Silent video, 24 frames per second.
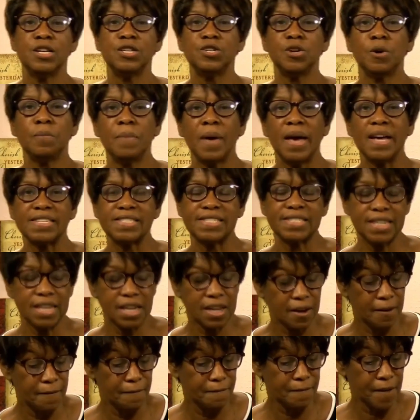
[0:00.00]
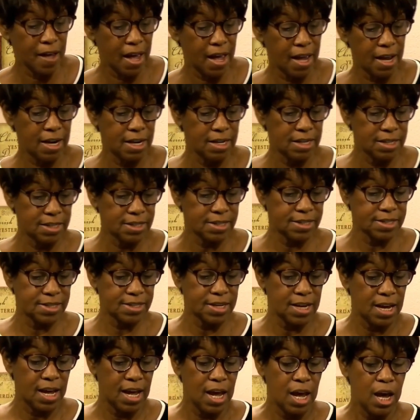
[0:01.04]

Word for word: domestic violence.